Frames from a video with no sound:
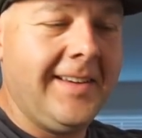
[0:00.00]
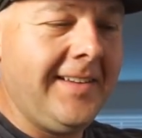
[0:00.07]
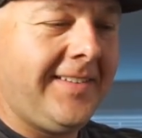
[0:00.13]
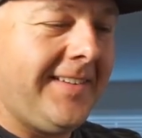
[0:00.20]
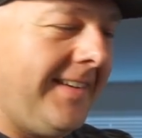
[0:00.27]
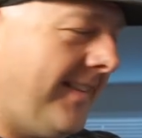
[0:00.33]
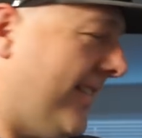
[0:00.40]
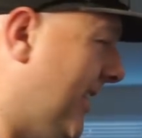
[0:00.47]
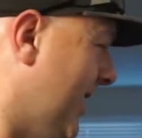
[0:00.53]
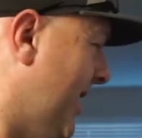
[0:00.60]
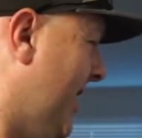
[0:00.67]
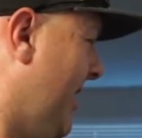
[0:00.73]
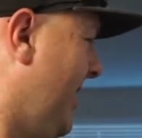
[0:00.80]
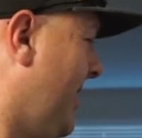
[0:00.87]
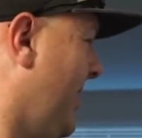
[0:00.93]
This is
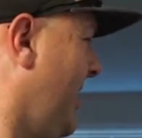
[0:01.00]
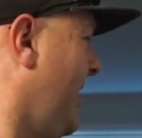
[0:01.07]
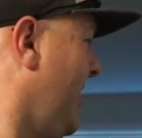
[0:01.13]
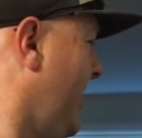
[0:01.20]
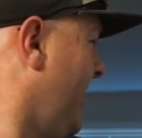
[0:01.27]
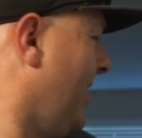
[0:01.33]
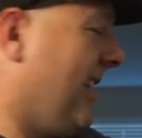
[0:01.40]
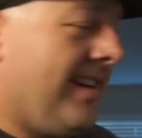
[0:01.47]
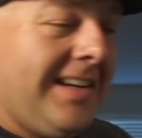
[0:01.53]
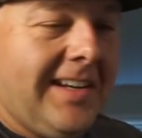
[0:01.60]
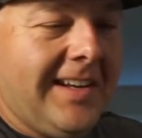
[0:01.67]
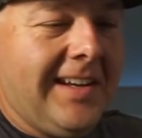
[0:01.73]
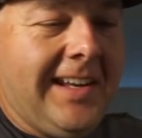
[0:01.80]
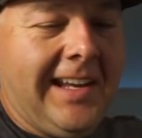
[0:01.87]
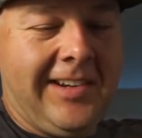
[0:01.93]
uh,
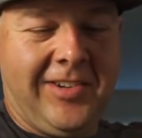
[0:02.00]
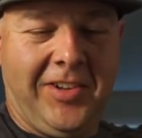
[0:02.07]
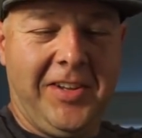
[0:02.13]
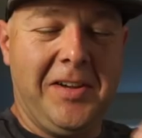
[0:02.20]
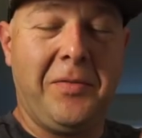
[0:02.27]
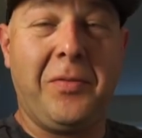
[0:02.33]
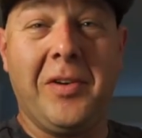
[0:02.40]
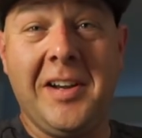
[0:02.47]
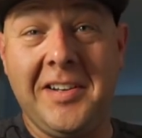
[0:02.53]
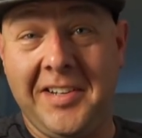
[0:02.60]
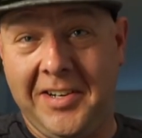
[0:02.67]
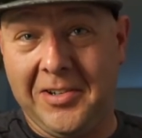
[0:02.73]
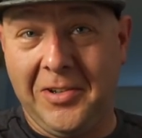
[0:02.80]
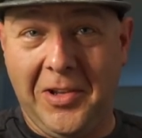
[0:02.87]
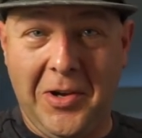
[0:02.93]
actually a friend
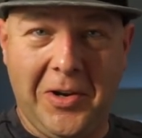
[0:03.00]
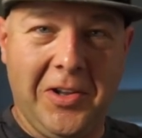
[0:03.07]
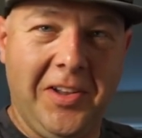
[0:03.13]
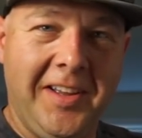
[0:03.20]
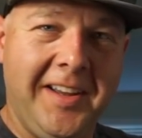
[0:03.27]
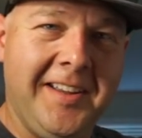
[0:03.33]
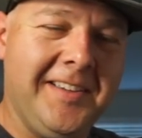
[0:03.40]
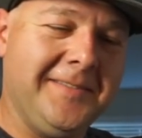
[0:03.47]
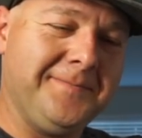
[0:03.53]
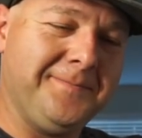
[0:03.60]
here locally.